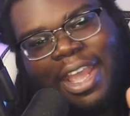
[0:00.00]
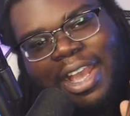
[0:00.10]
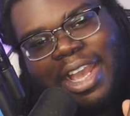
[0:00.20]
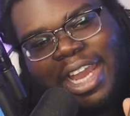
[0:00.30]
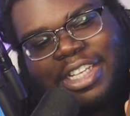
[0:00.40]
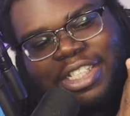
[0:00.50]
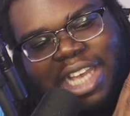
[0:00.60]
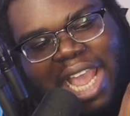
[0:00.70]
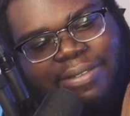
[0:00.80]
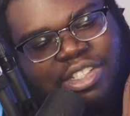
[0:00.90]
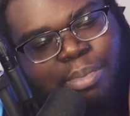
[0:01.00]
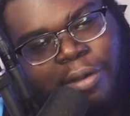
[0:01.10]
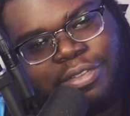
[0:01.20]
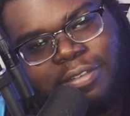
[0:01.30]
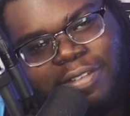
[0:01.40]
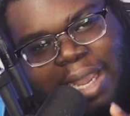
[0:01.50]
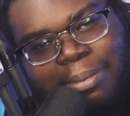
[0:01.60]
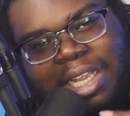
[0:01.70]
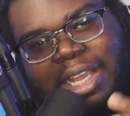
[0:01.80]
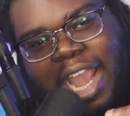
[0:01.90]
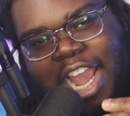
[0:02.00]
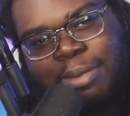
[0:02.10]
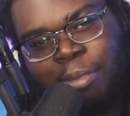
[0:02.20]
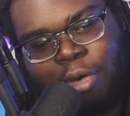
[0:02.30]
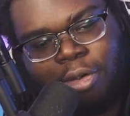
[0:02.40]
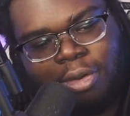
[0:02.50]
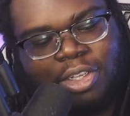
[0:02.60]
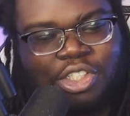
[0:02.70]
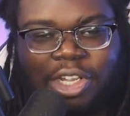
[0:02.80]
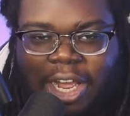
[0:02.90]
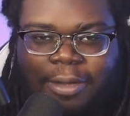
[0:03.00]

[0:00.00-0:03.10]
and it saves both the family and Merle. So yeah,